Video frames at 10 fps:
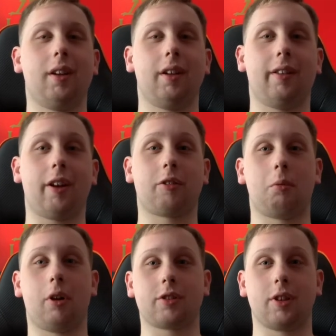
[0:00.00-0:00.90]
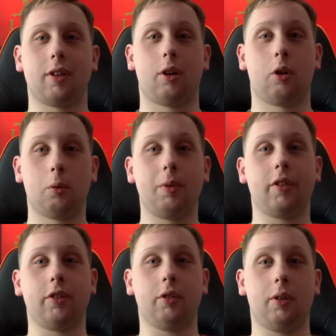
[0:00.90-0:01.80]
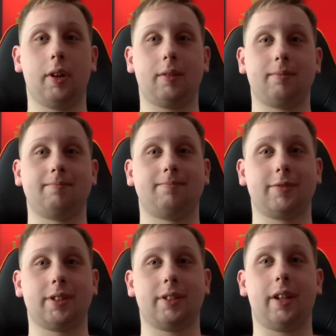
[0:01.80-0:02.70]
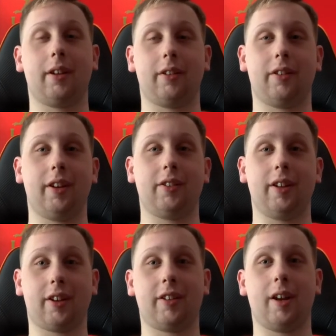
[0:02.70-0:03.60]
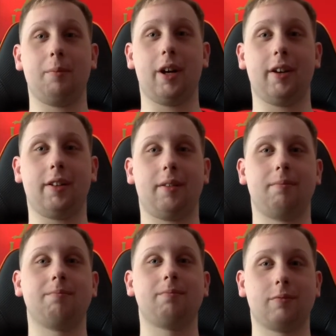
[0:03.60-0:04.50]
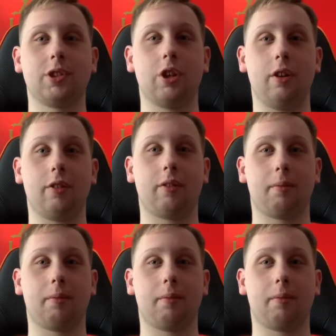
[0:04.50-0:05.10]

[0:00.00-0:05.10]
thanks for watching. Hope you enjoyed it and I'll see you next time, guys. Cheers.